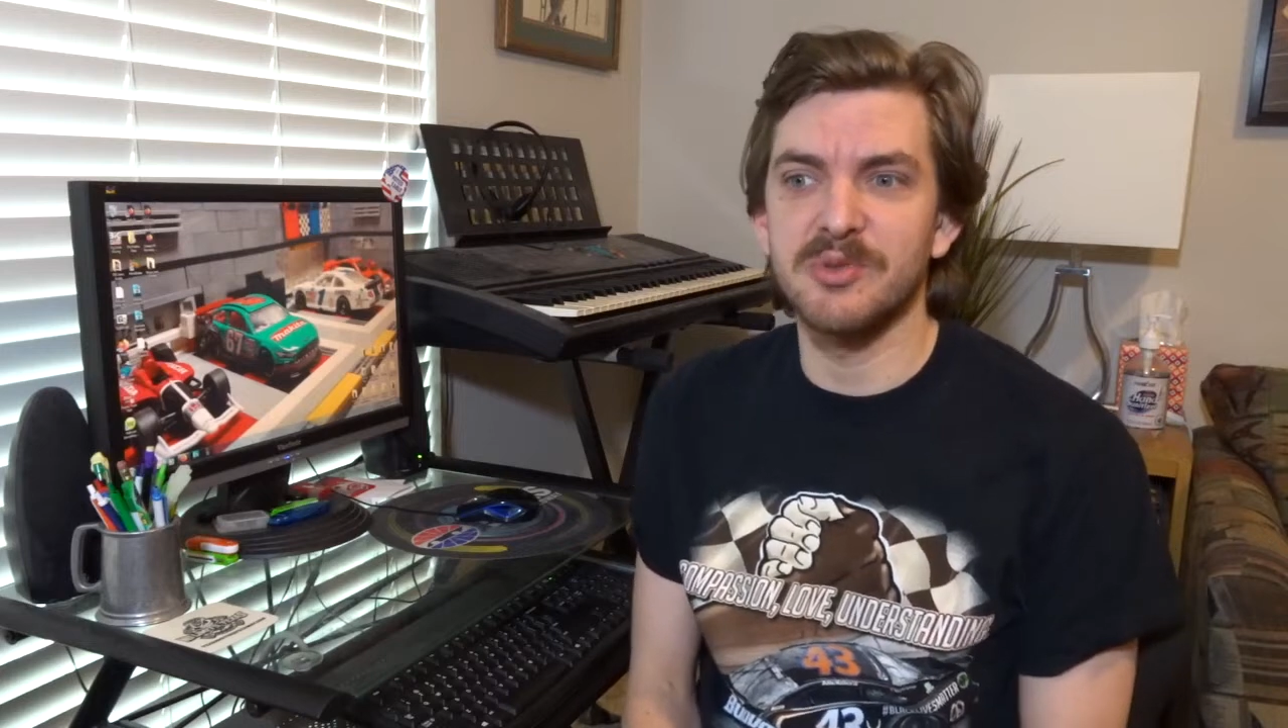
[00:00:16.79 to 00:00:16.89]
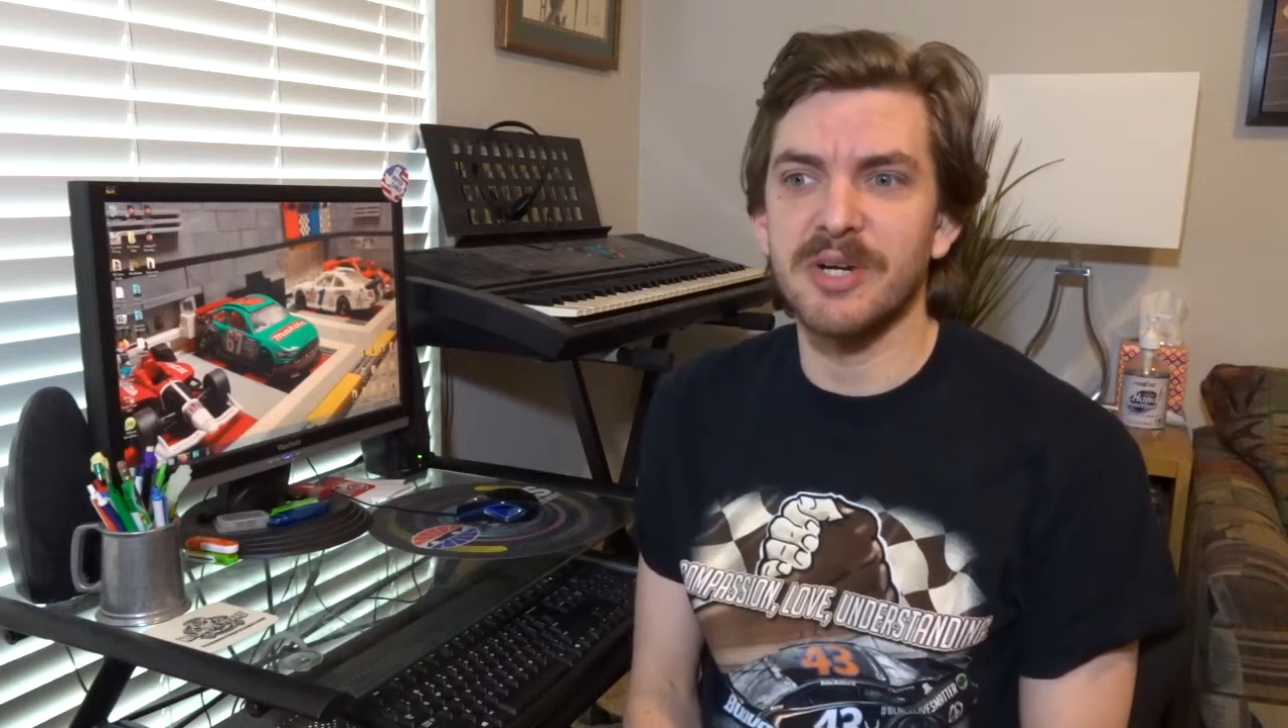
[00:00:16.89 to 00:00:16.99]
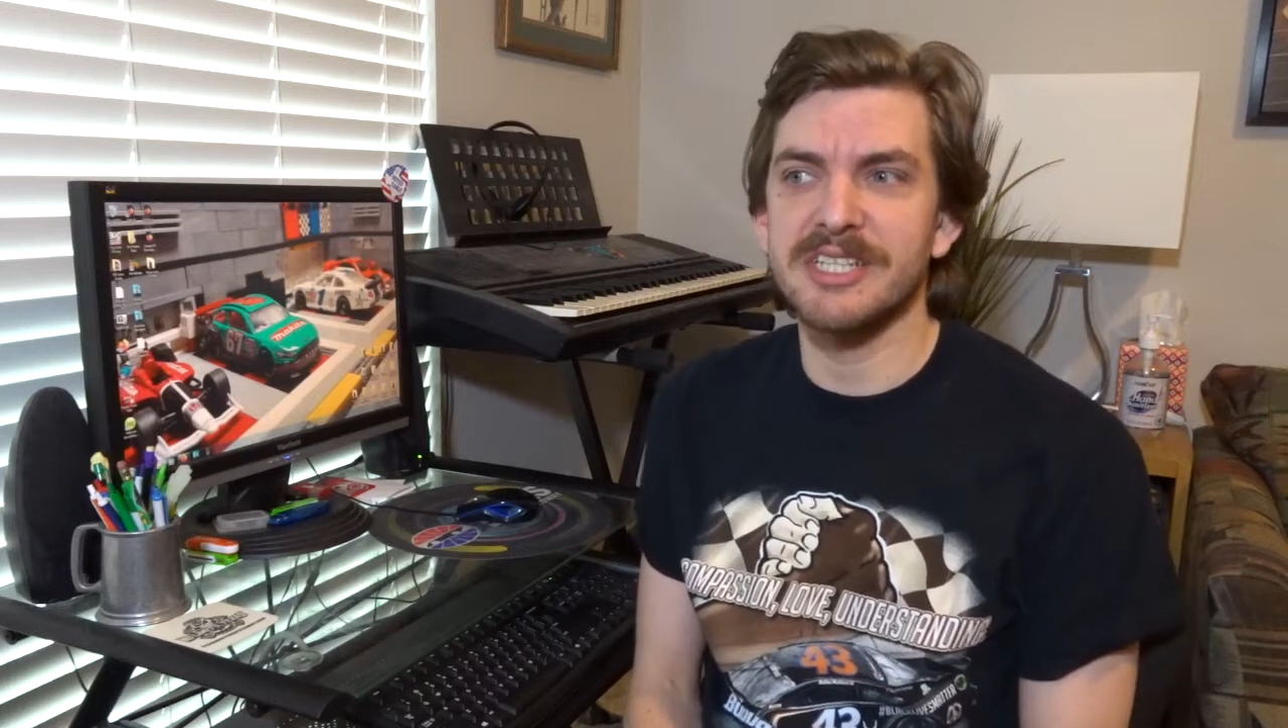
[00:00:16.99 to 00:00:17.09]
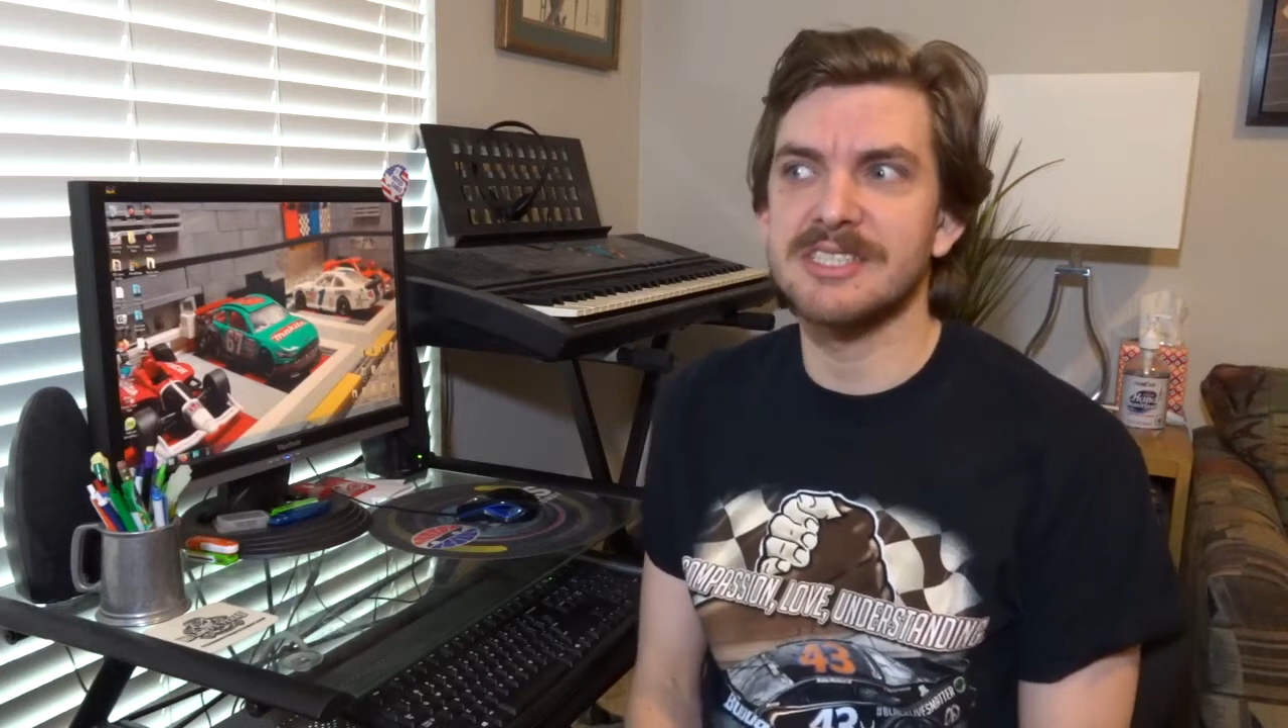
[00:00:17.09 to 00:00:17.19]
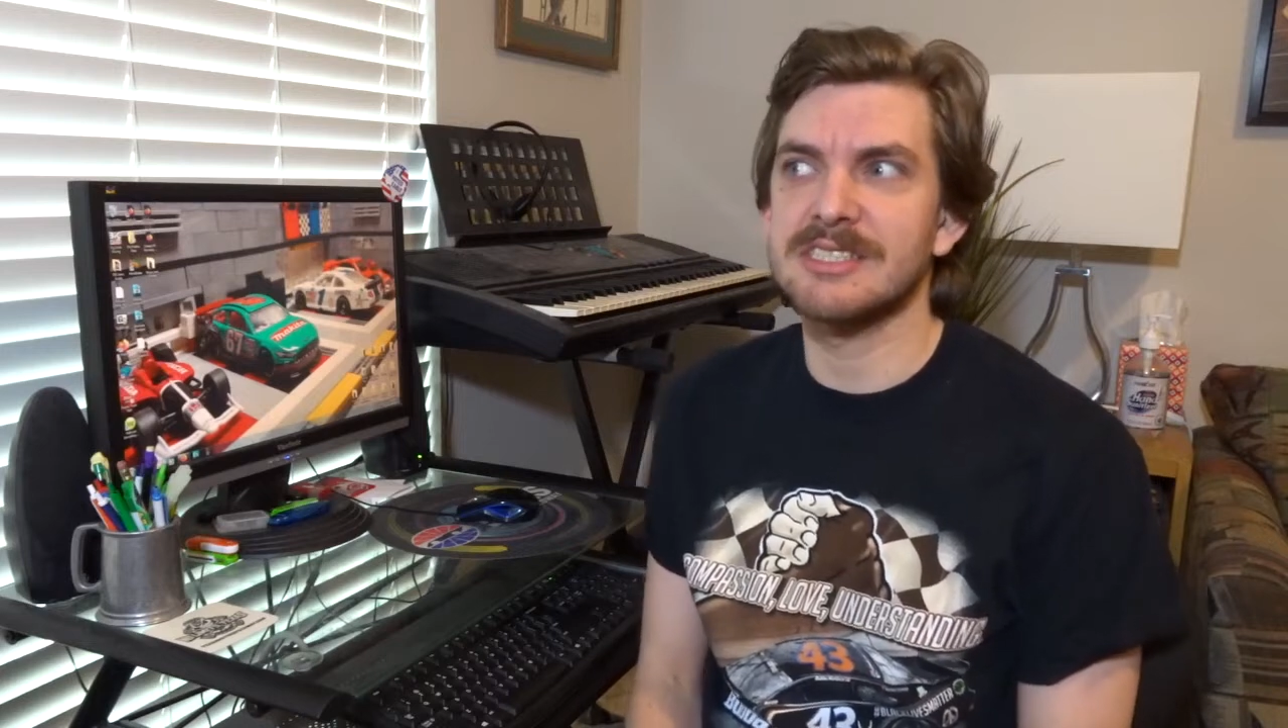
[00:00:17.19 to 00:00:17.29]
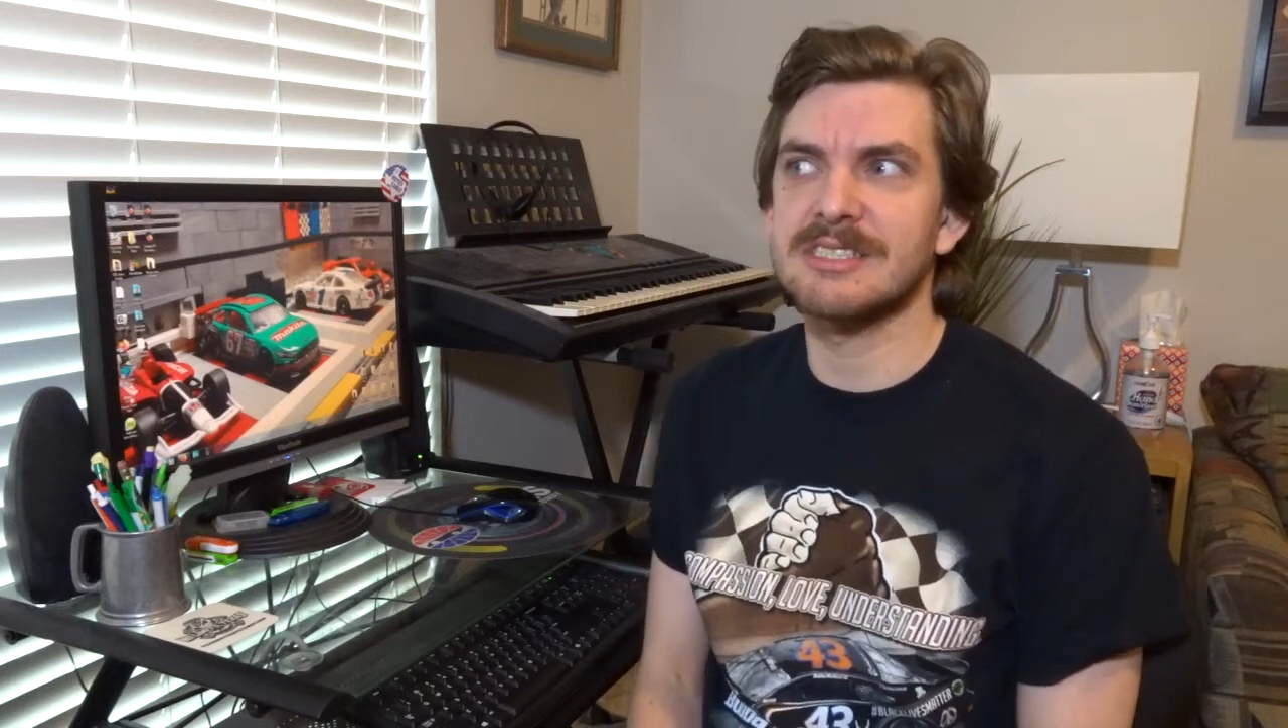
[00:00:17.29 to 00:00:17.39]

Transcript: Race